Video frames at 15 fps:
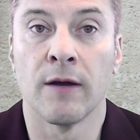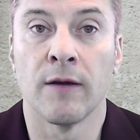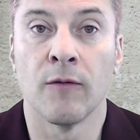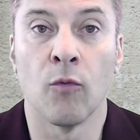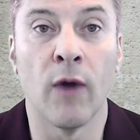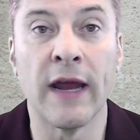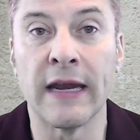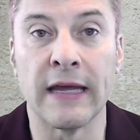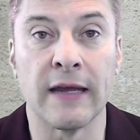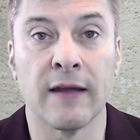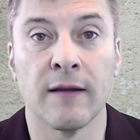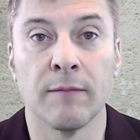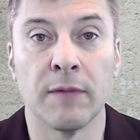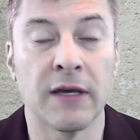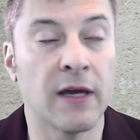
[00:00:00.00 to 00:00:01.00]
waiting,
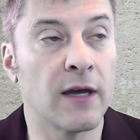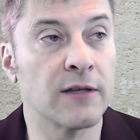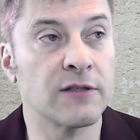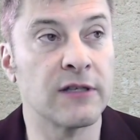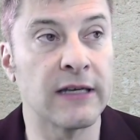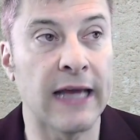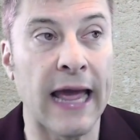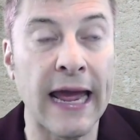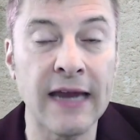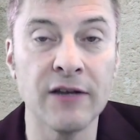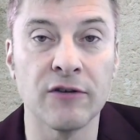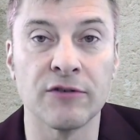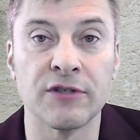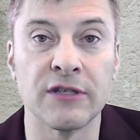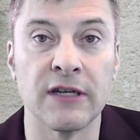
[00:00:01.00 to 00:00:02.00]
because the
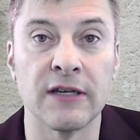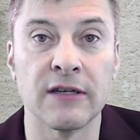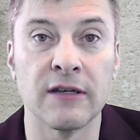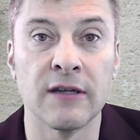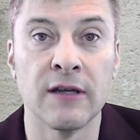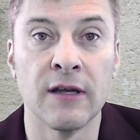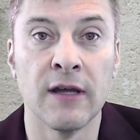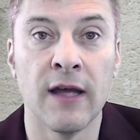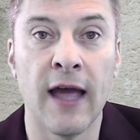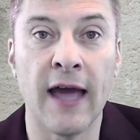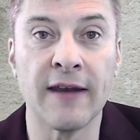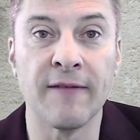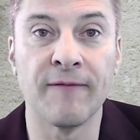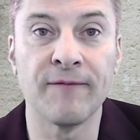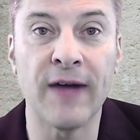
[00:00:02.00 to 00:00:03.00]
angel sent had
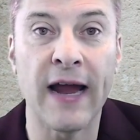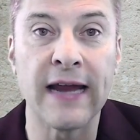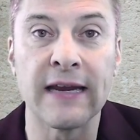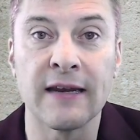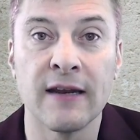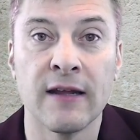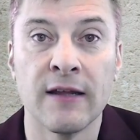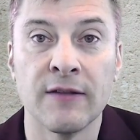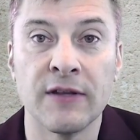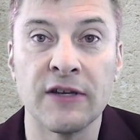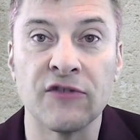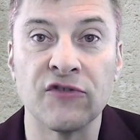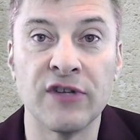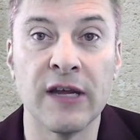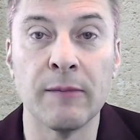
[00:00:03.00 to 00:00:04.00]
to fight these
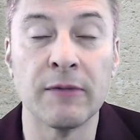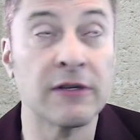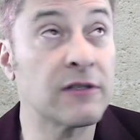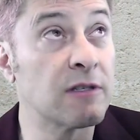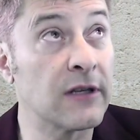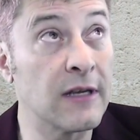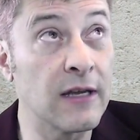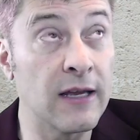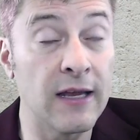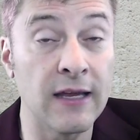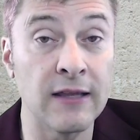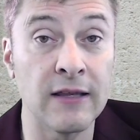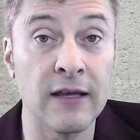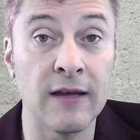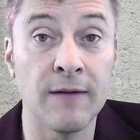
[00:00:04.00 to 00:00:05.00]
demons
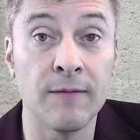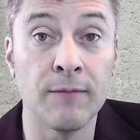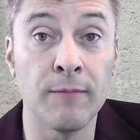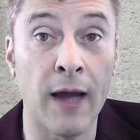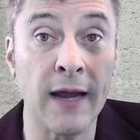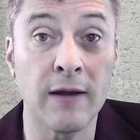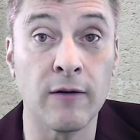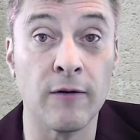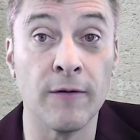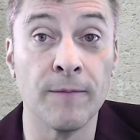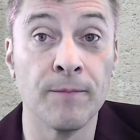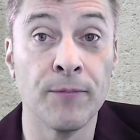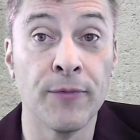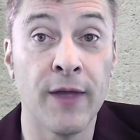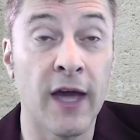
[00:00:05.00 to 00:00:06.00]
in the Michael,
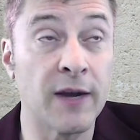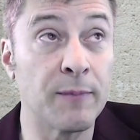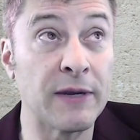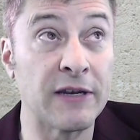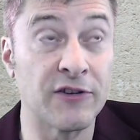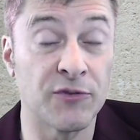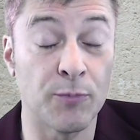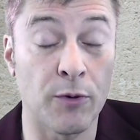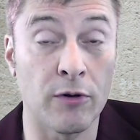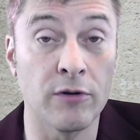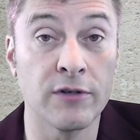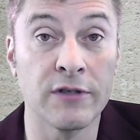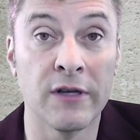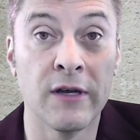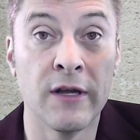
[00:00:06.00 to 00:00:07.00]
had to be
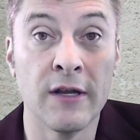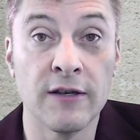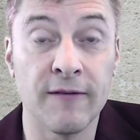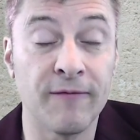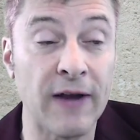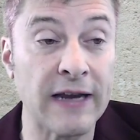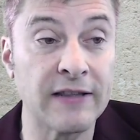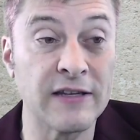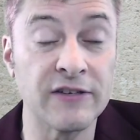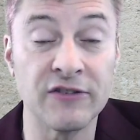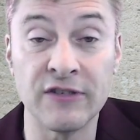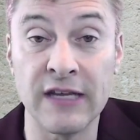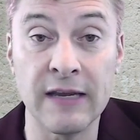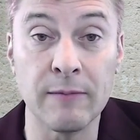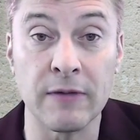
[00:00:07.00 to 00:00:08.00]
dispersed to fight these
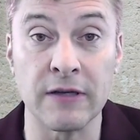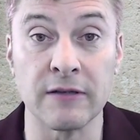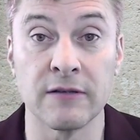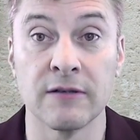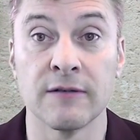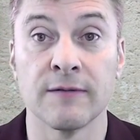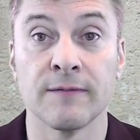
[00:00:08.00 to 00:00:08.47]
demons